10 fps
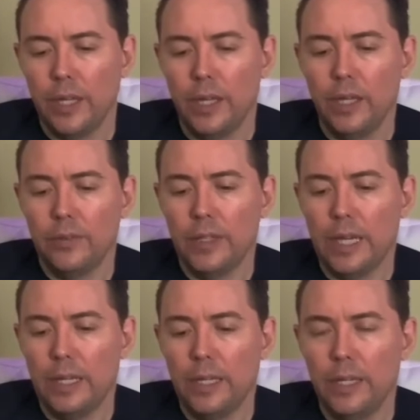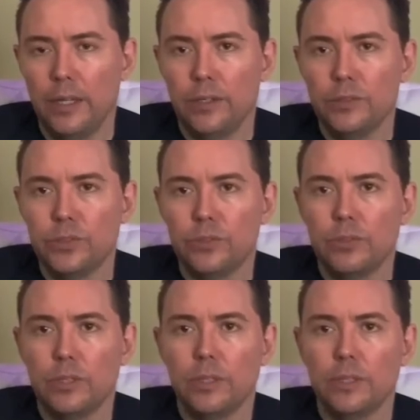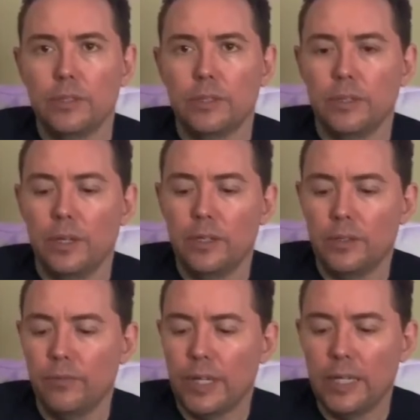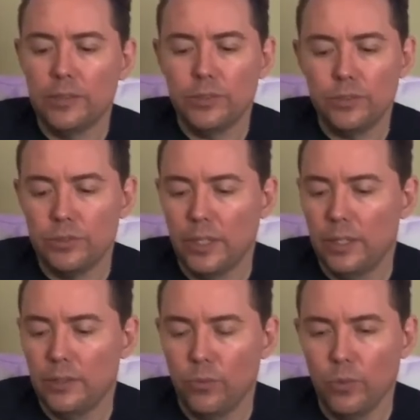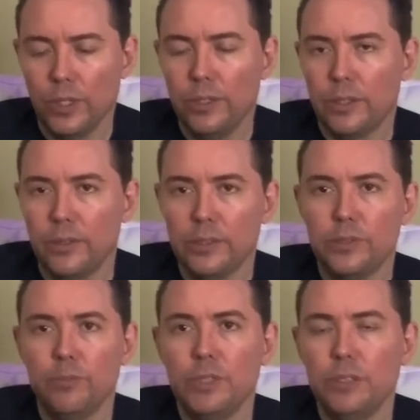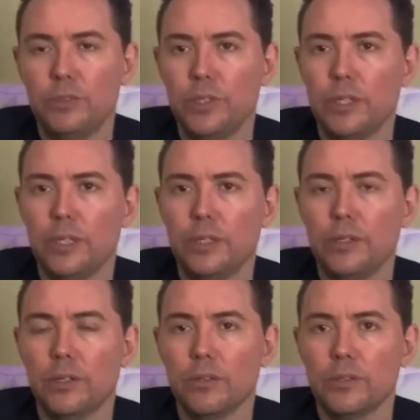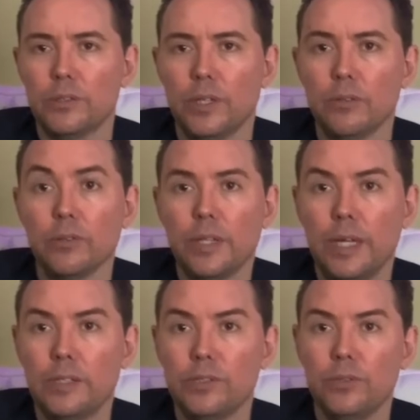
And that is a, a device uh, where you can listen to music and you can listen to other things.